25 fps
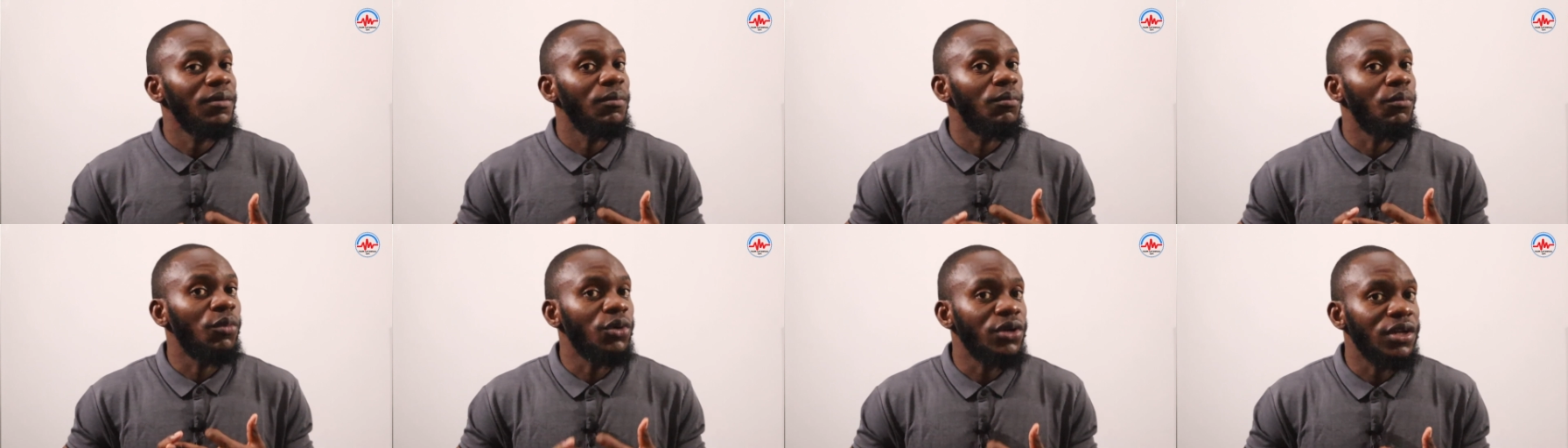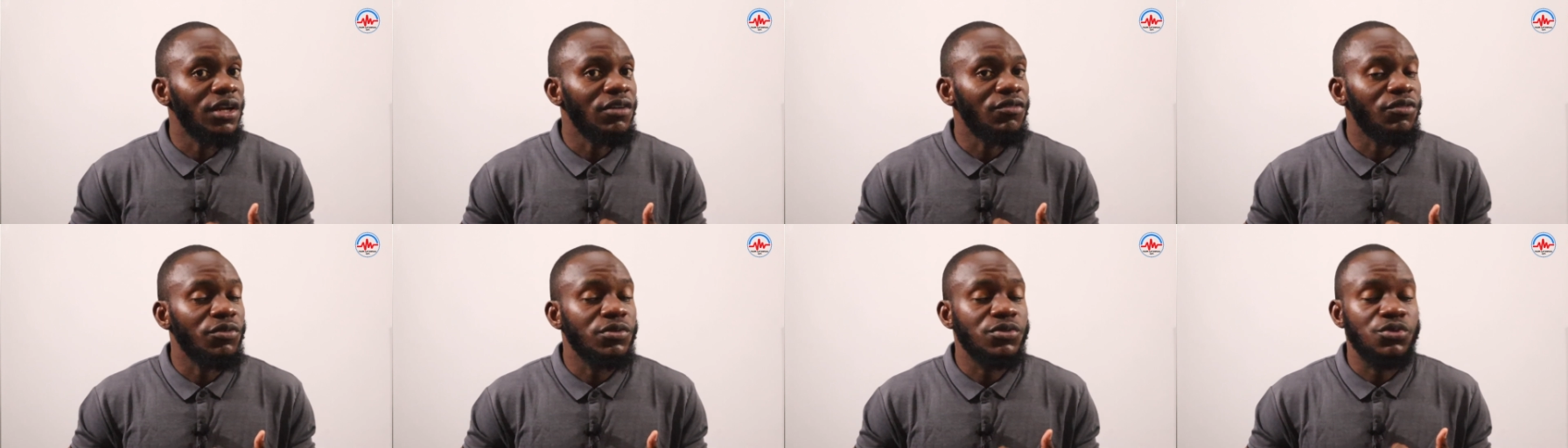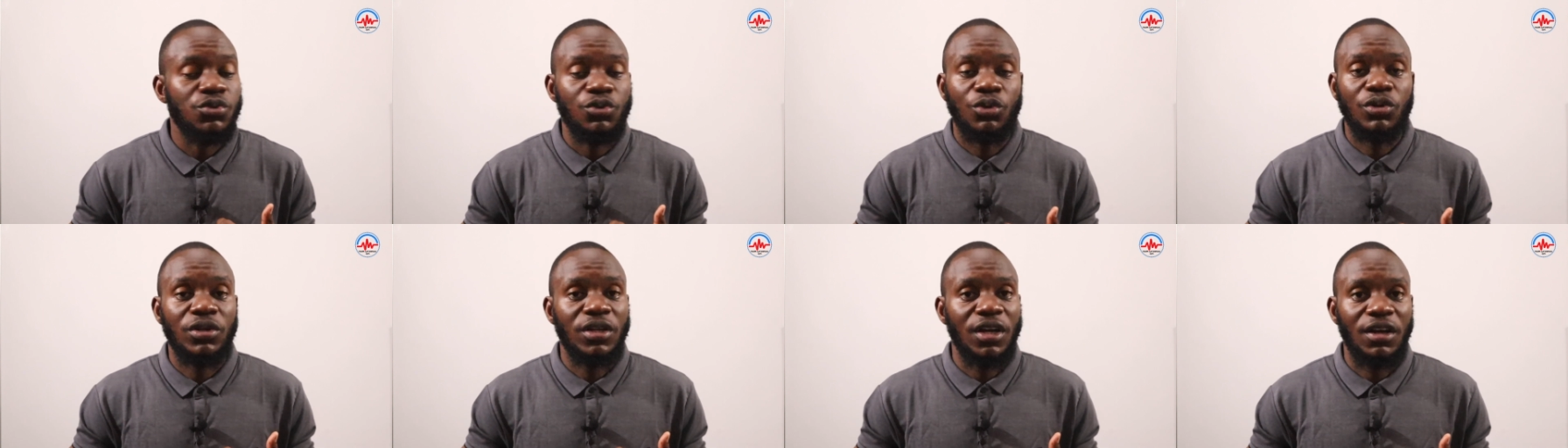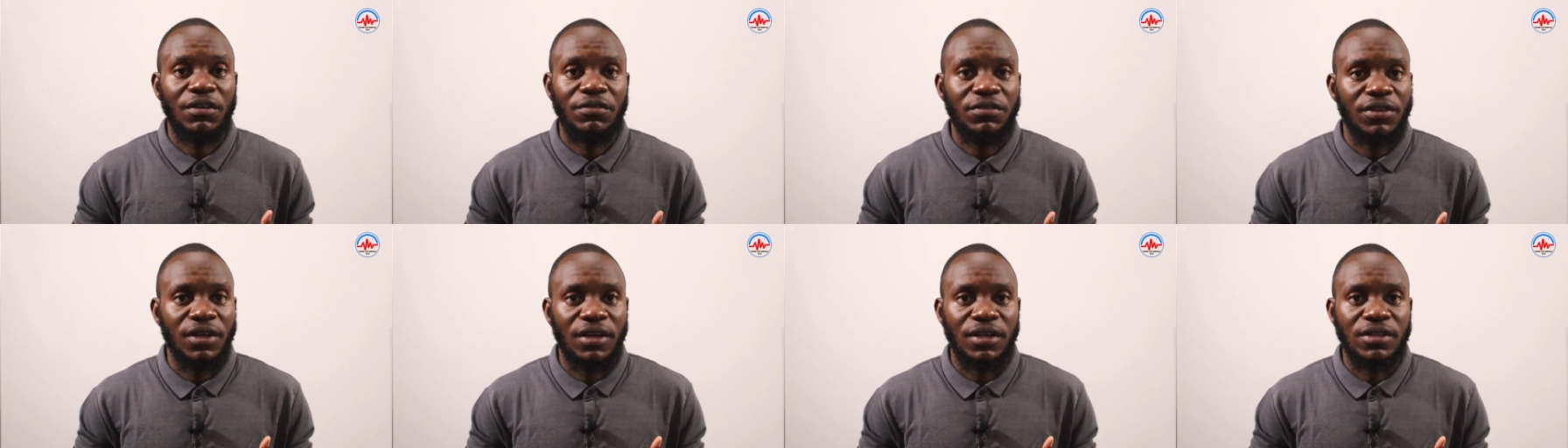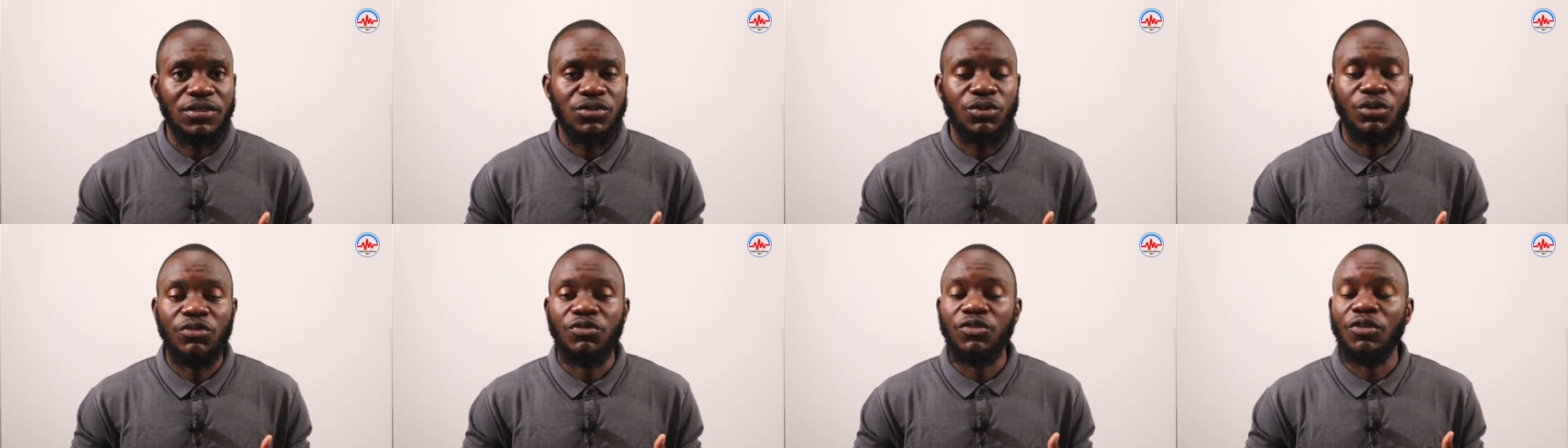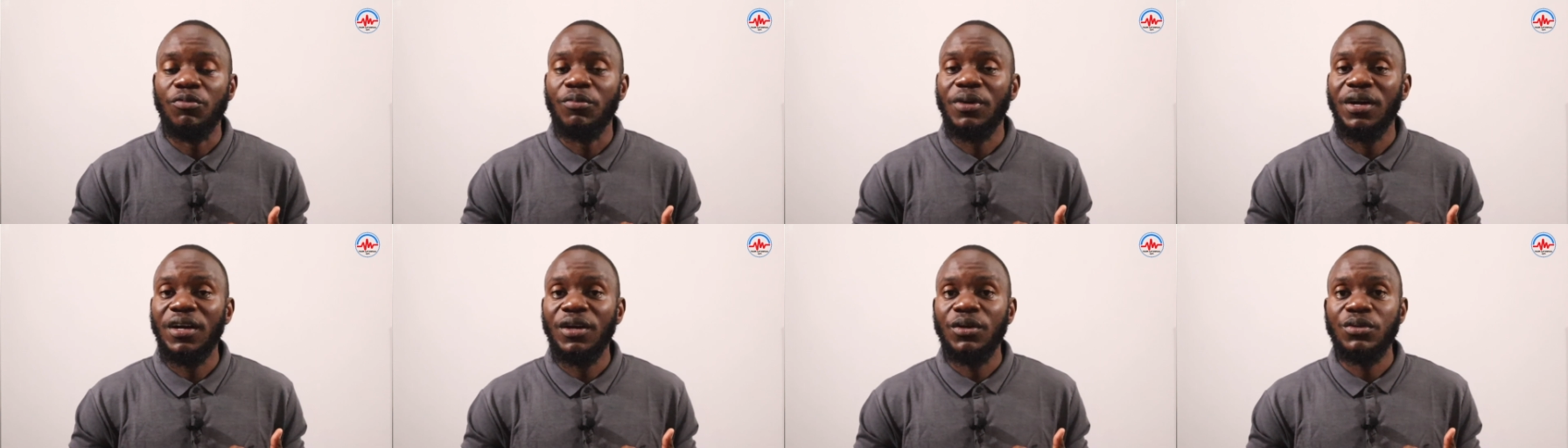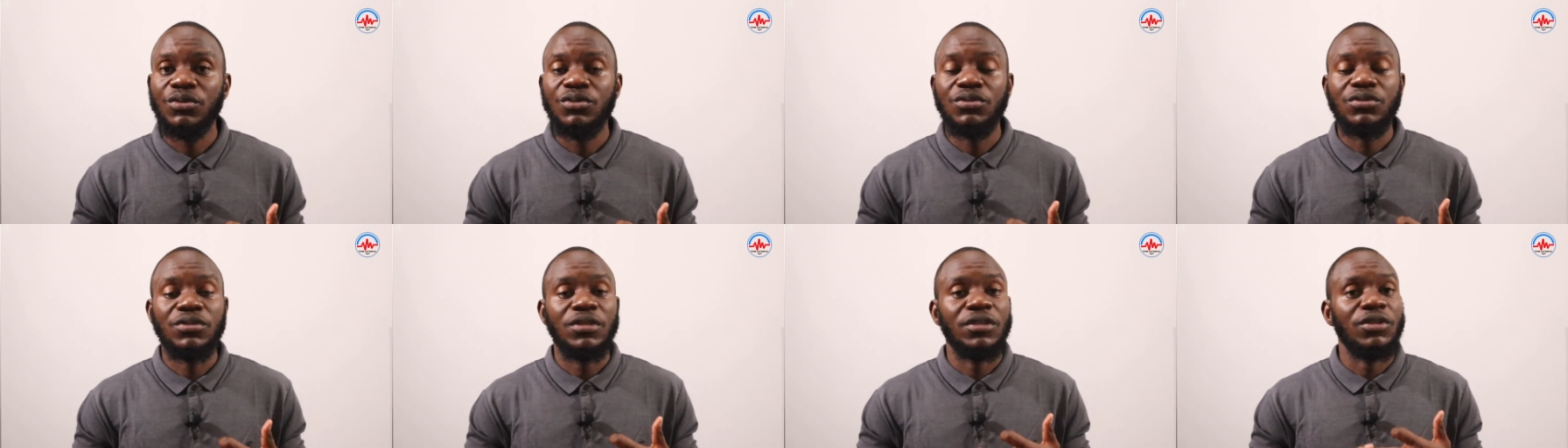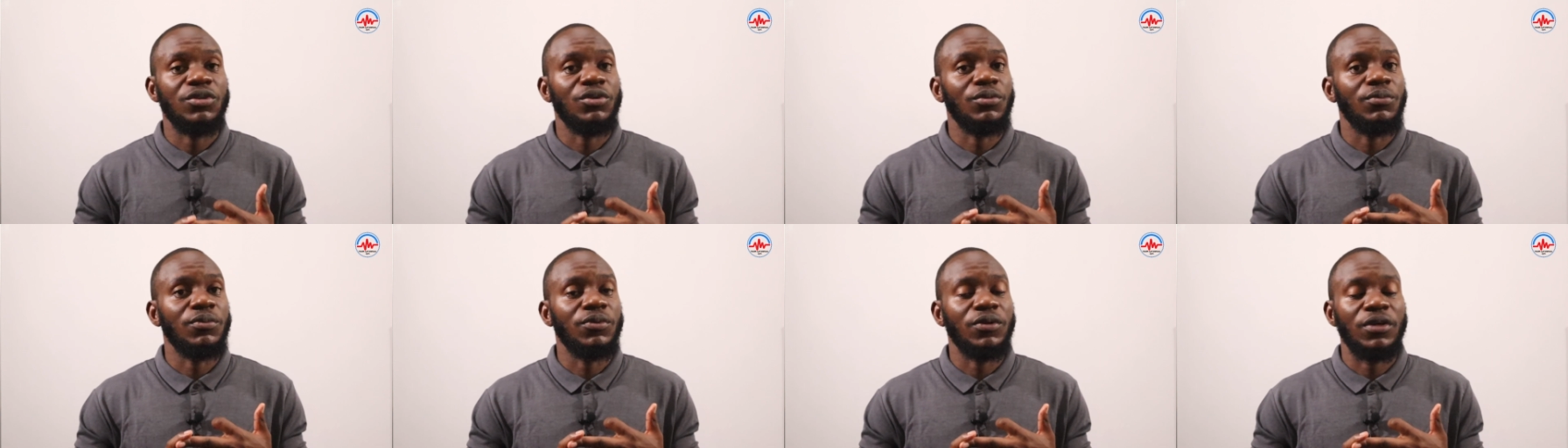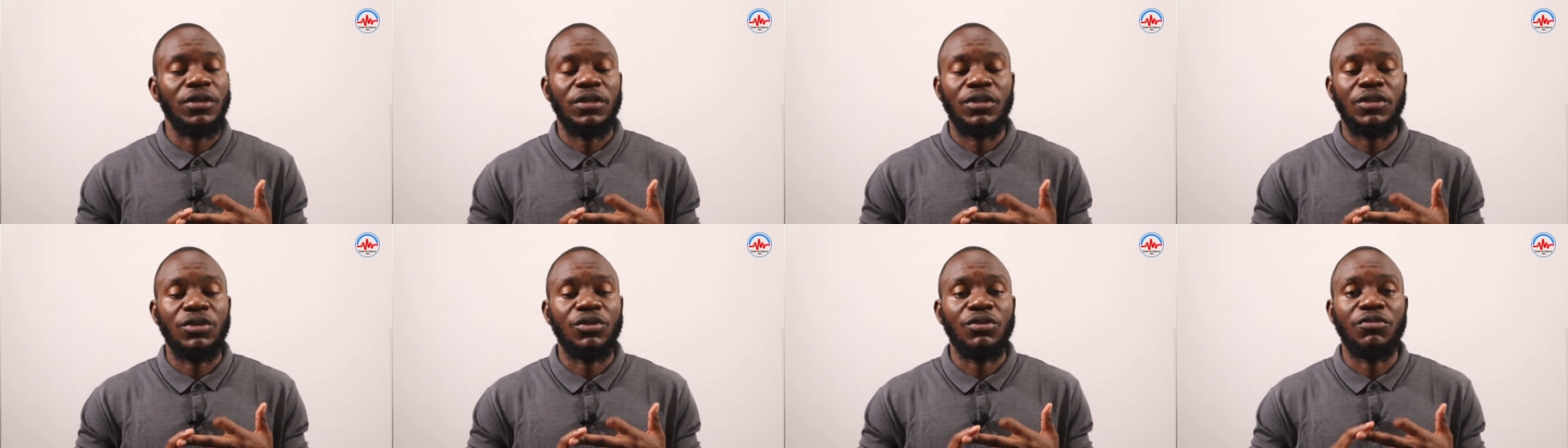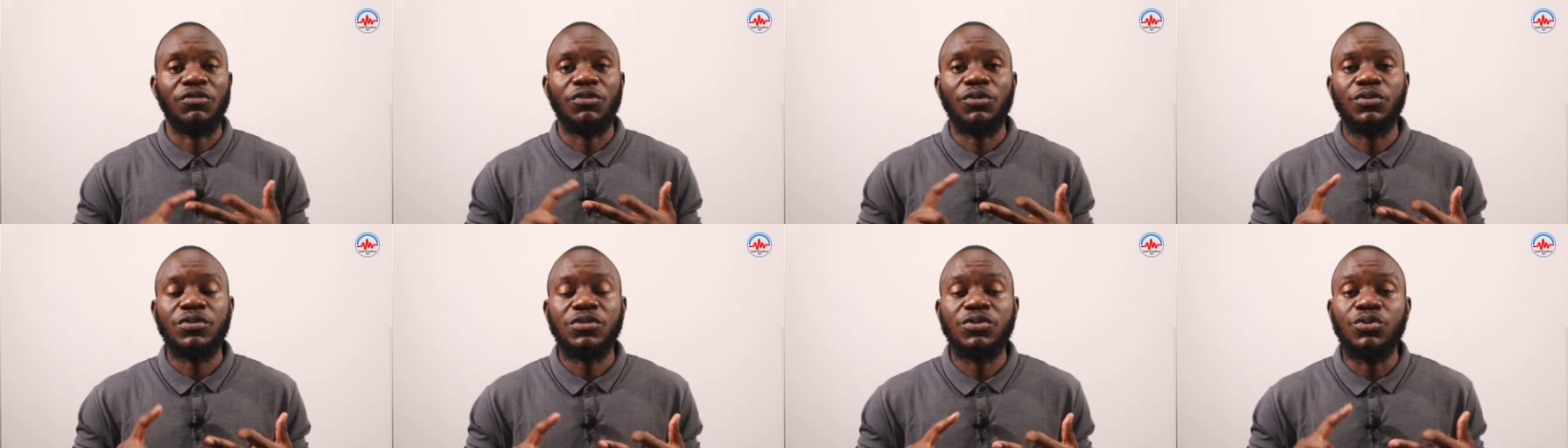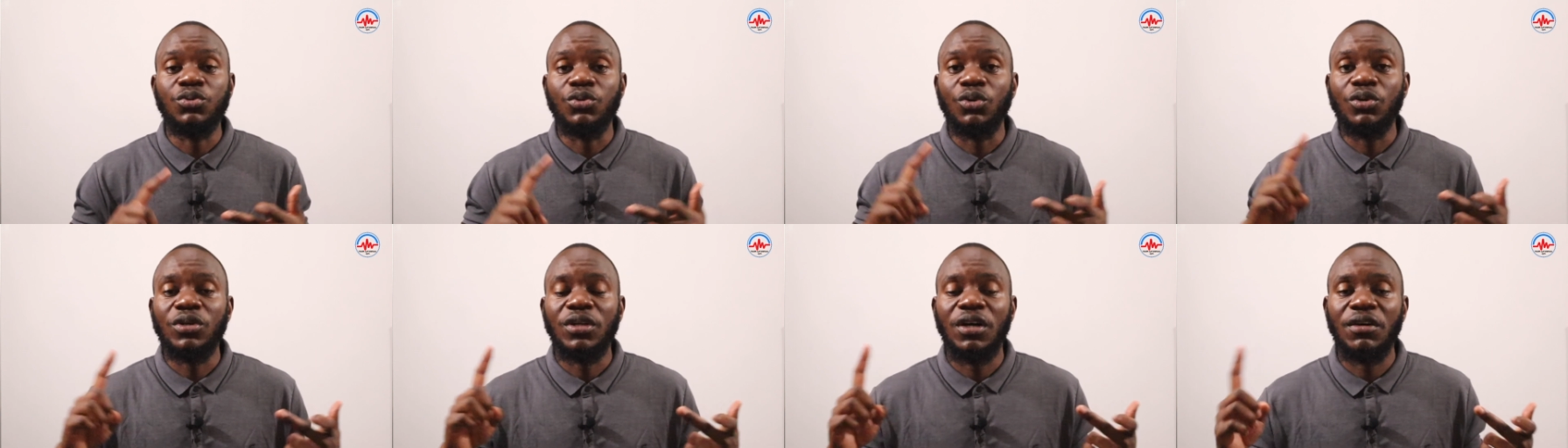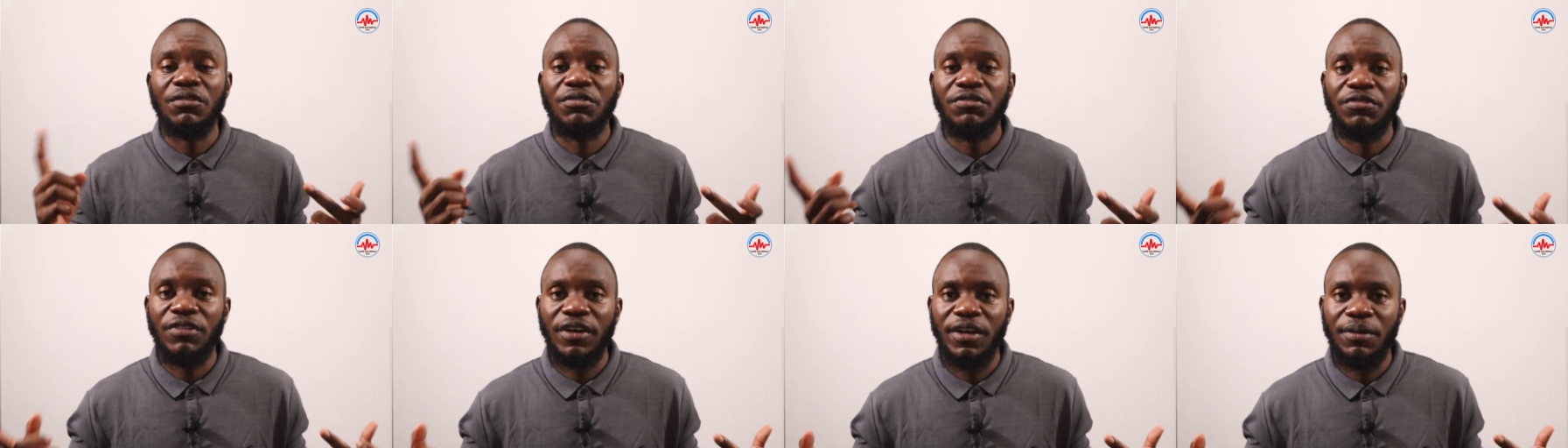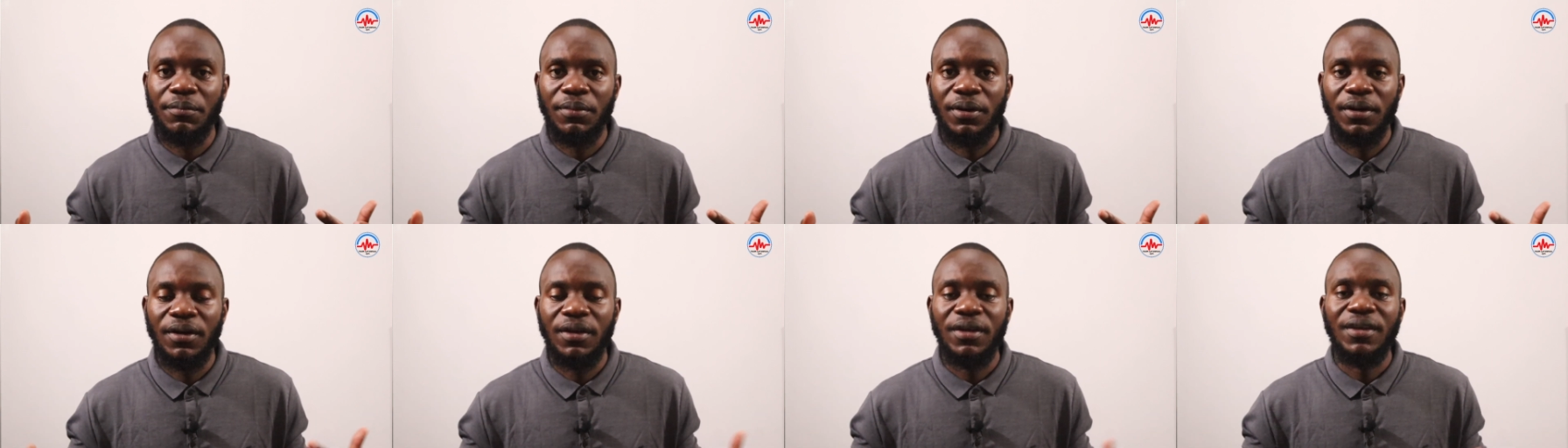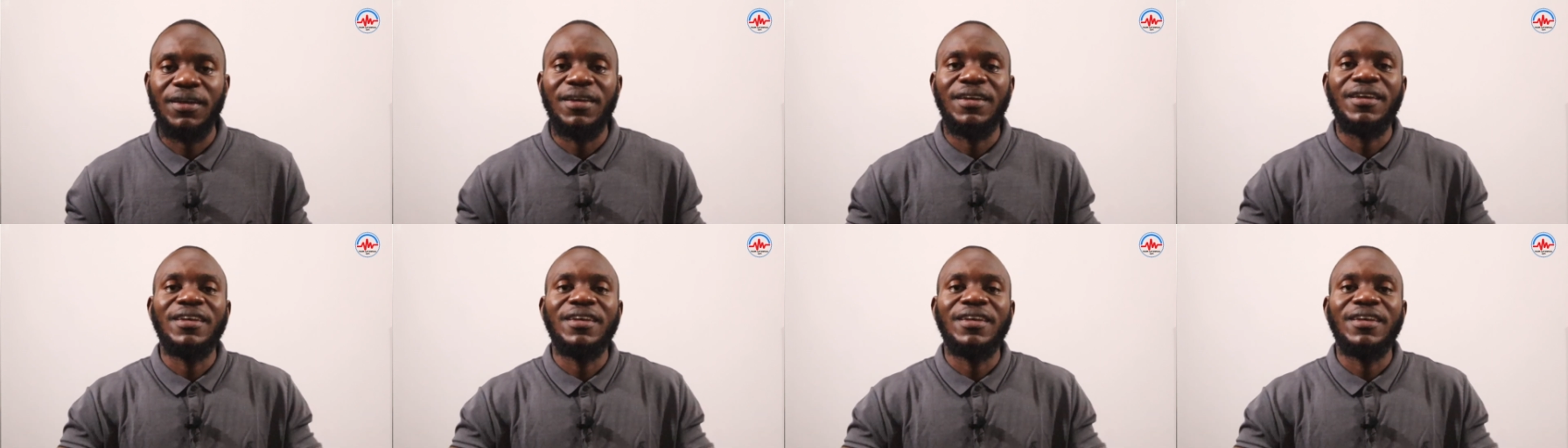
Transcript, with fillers: Modern fruits do not have that. So if your mangoes and your, and your fruits do not have fiber,